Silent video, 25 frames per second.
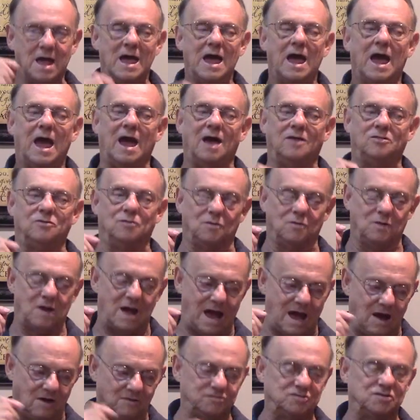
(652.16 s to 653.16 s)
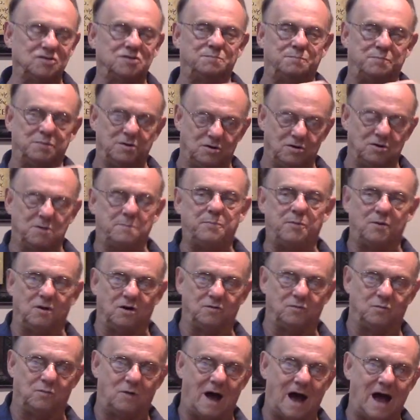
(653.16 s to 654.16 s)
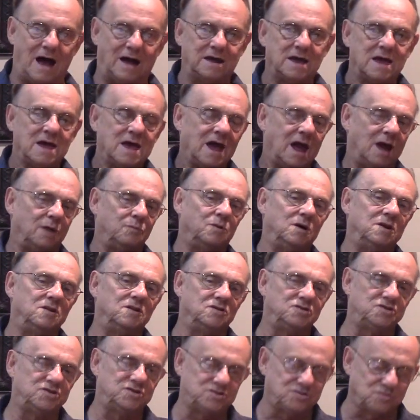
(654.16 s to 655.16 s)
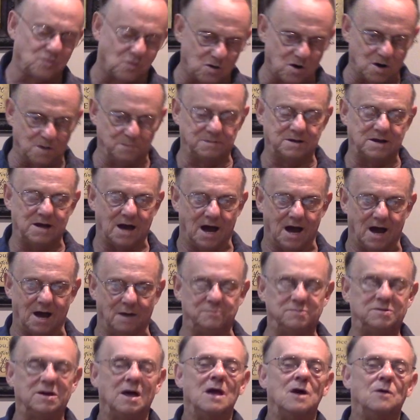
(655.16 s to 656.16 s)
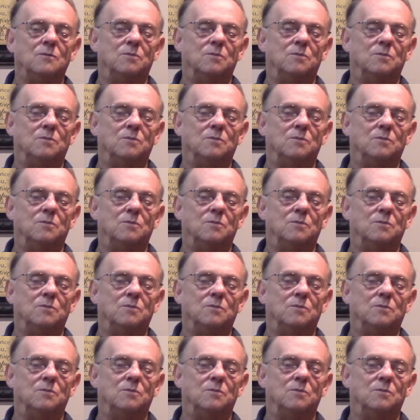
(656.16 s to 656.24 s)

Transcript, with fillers: and the house is built upon rock, and when the storm comes,